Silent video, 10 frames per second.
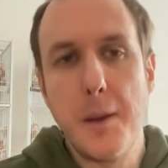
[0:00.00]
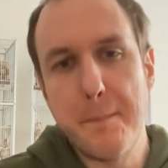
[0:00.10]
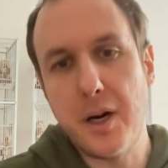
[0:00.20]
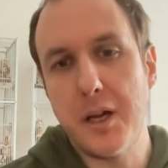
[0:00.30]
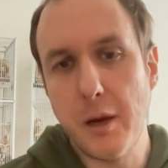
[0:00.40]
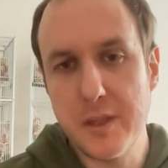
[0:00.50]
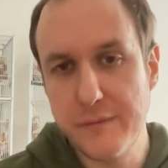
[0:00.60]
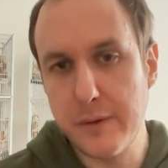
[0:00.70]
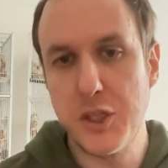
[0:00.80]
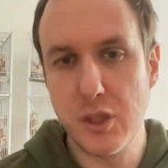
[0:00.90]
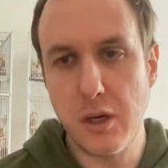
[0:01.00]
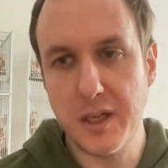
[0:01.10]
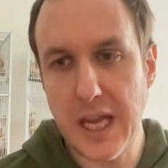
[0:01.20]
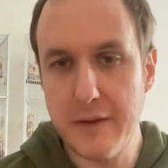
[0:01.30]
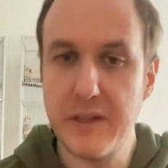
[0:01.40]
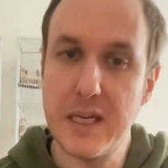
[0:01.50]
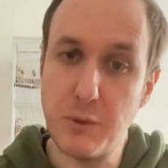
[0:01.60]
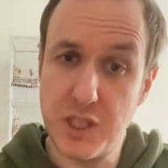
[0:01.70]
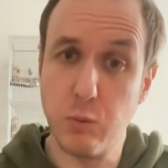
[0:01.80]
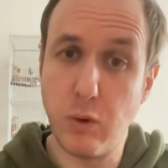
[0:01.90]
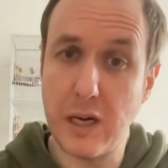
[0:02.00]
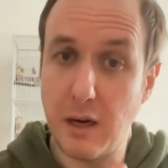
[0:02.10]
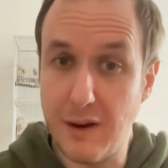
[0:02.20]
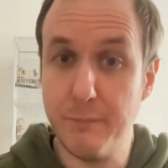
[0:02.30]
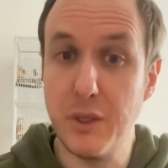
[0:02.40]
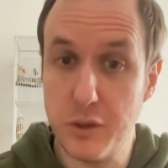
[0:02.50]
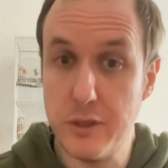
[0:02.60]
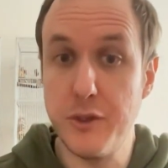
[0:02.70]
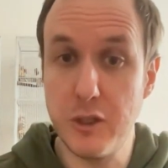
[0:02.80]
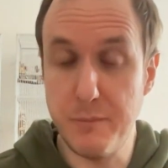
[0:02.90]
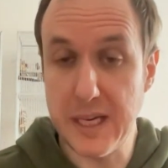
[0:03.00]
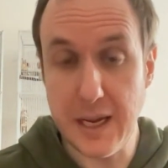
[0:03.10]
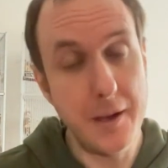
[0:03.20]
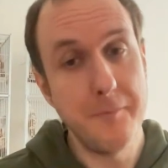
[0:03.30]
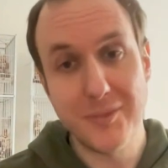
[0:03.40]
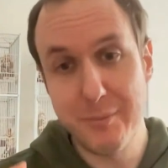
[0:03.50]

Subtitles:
But I know it's very jargon heavy, which is why I haven't put it on YouTube yet.